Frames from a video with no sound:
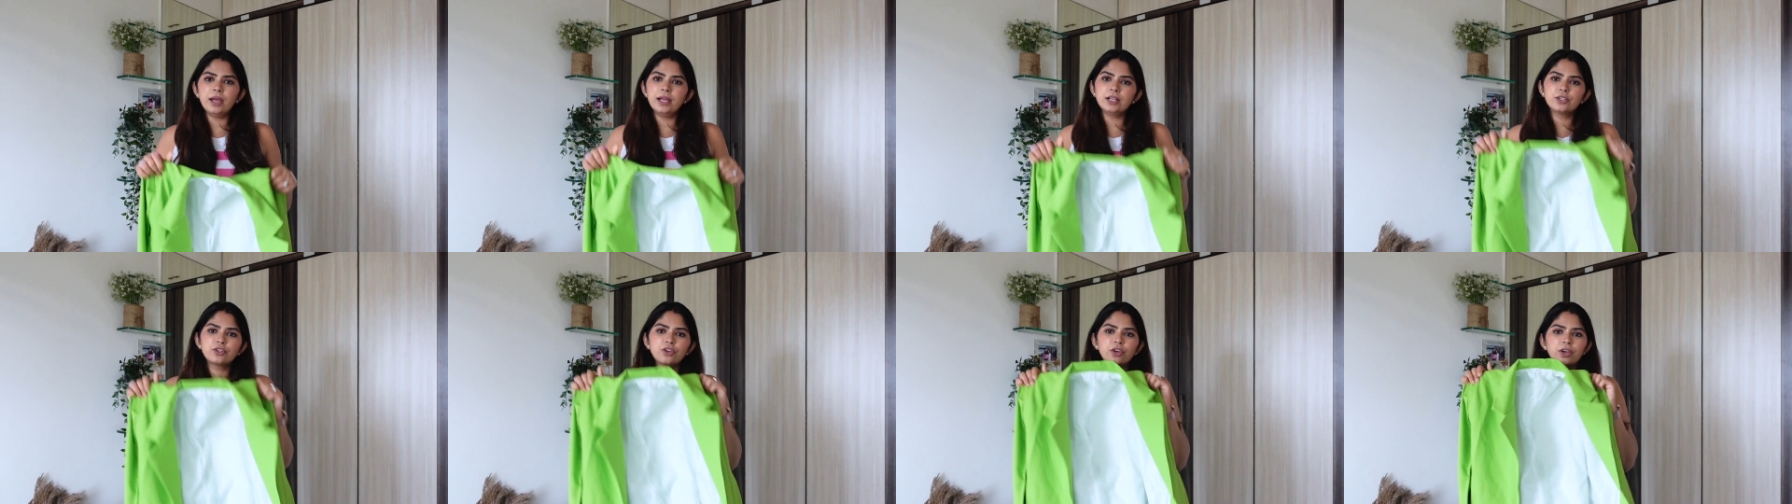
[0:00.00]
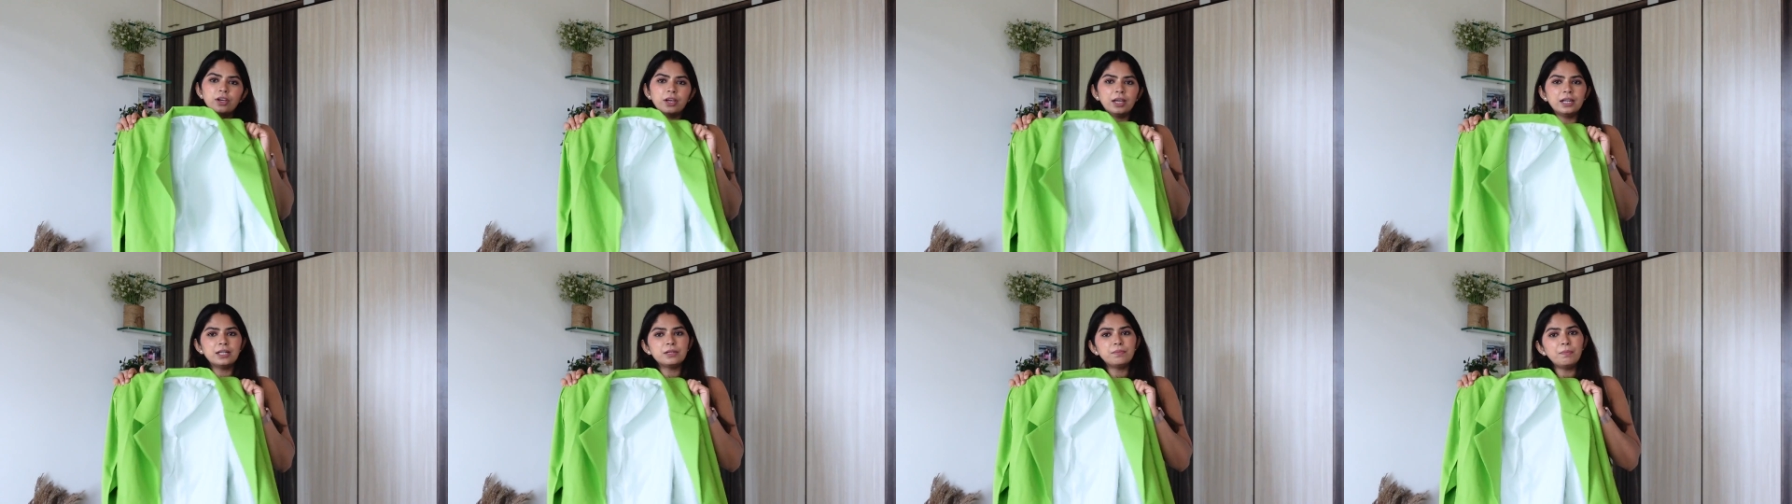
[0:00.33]
It
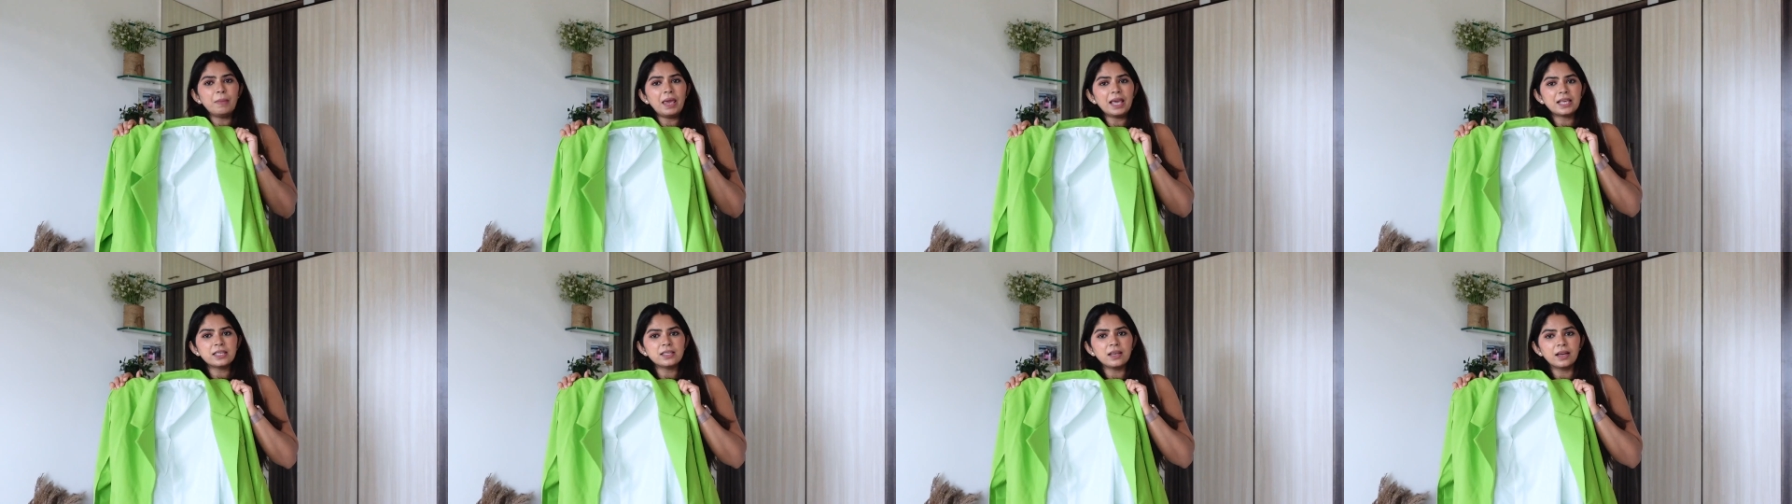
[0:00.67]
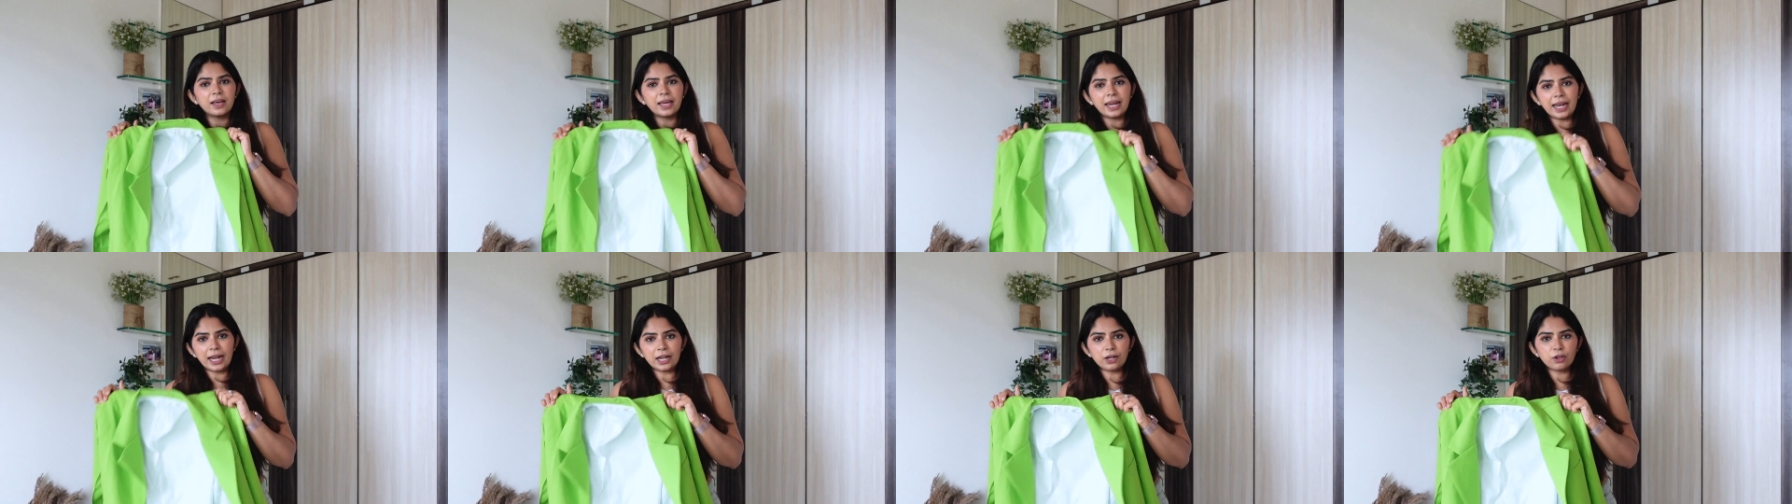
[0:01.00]
makes a
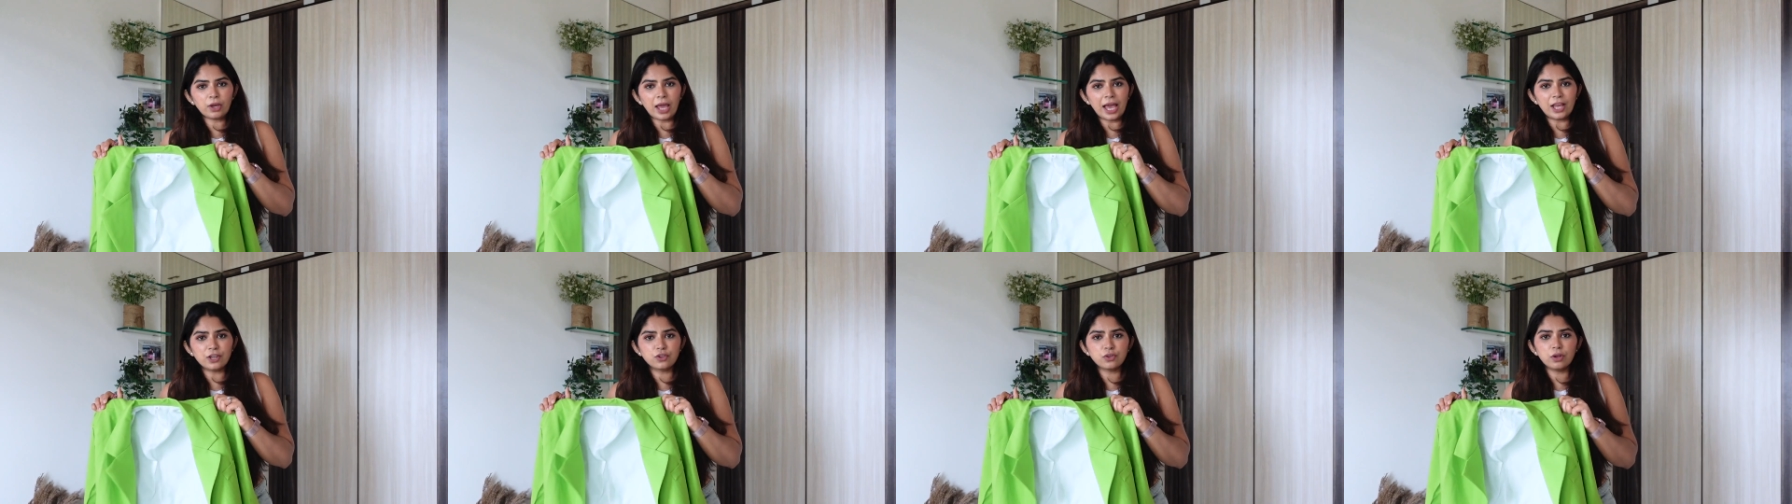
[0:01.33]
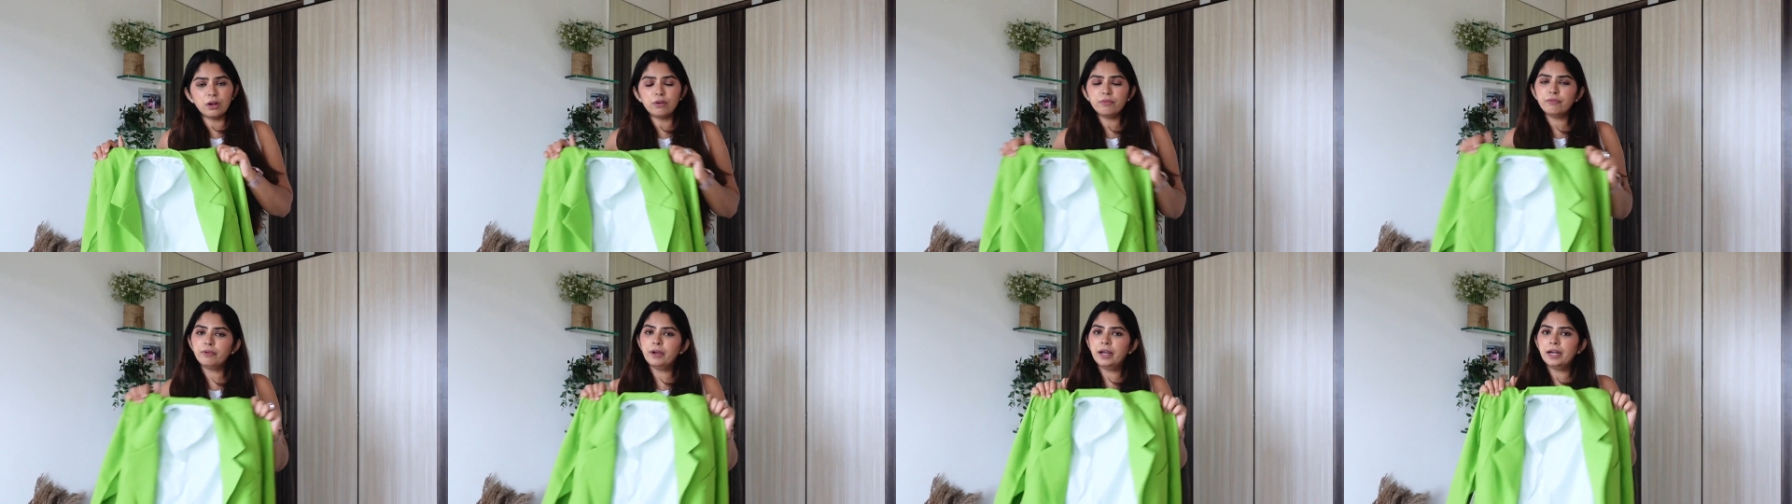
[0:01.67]
great
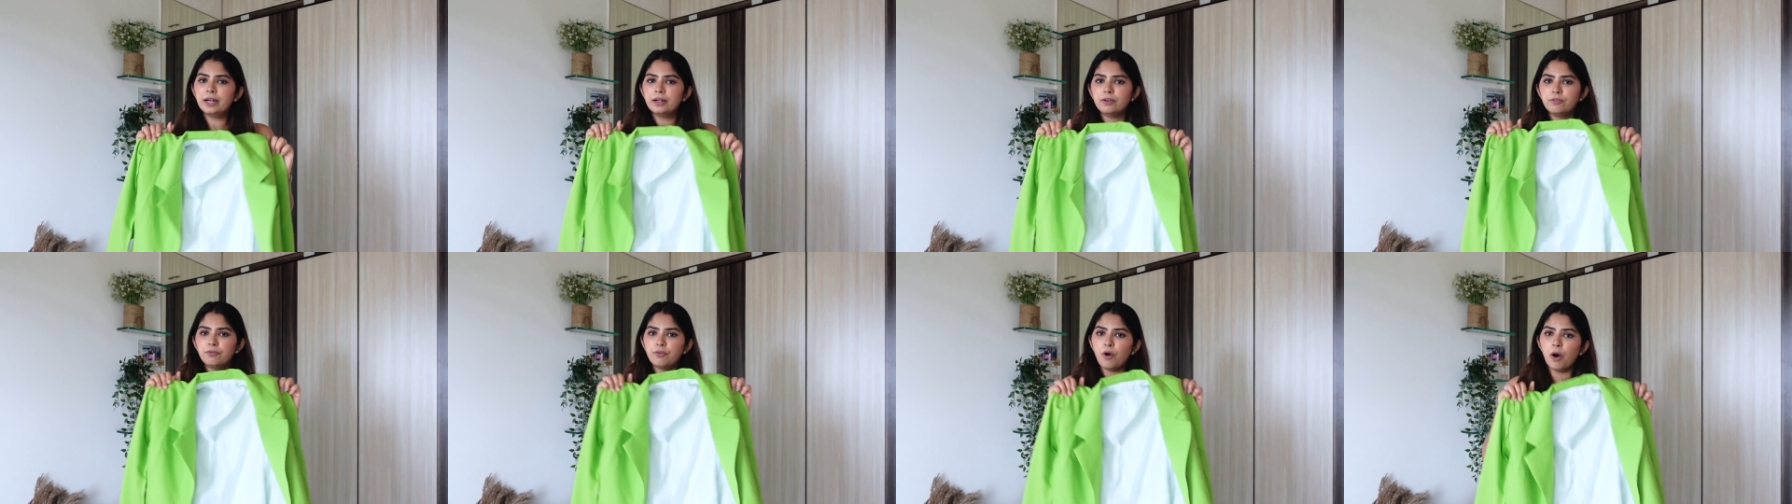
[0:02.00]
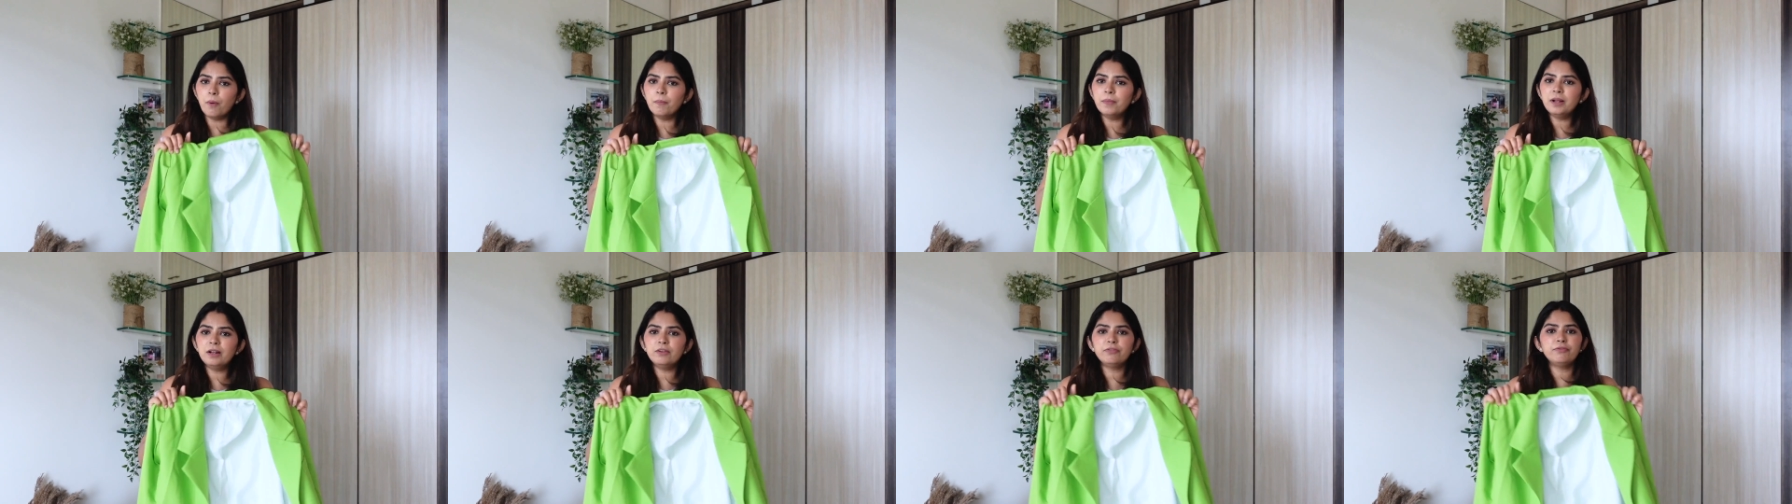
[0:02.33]
casual fit,
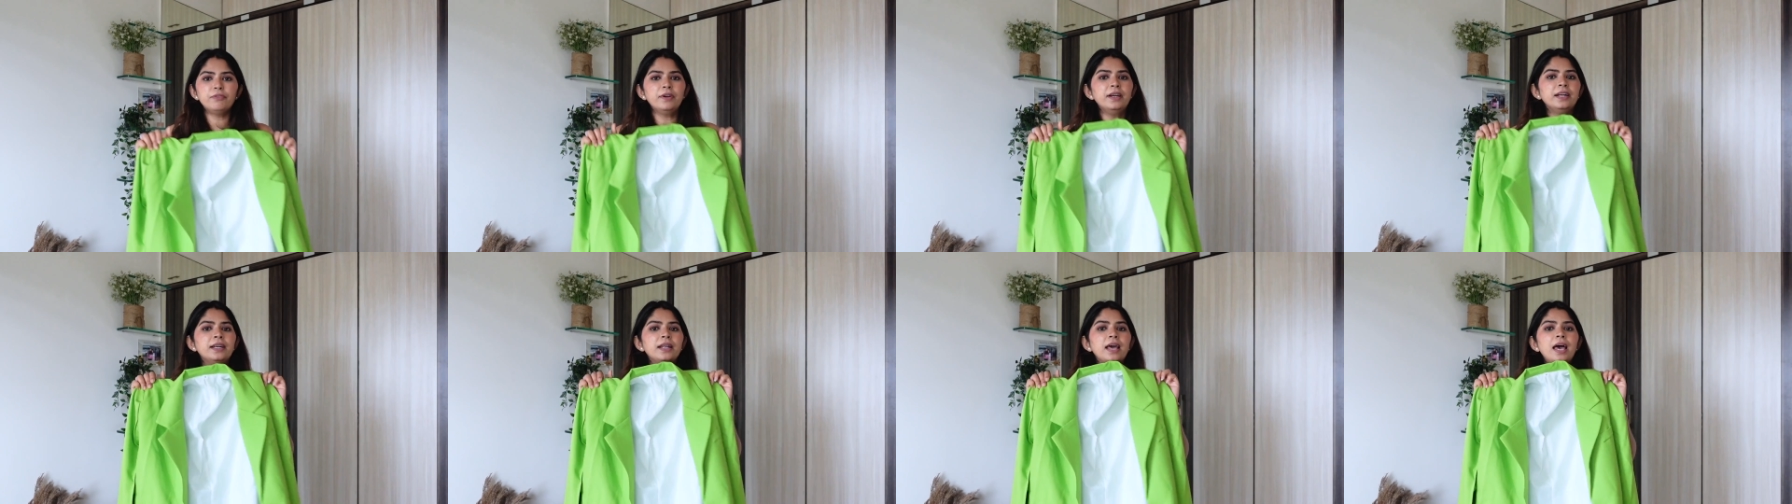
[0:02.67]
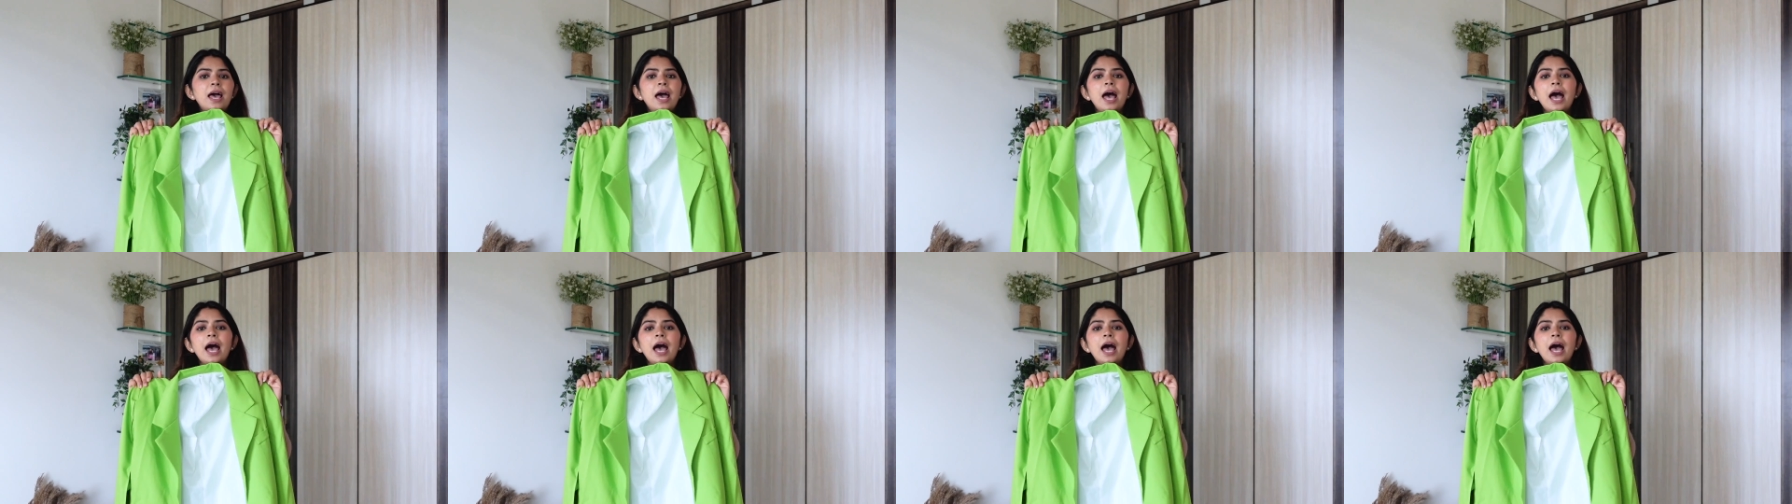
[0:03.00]
formal fit,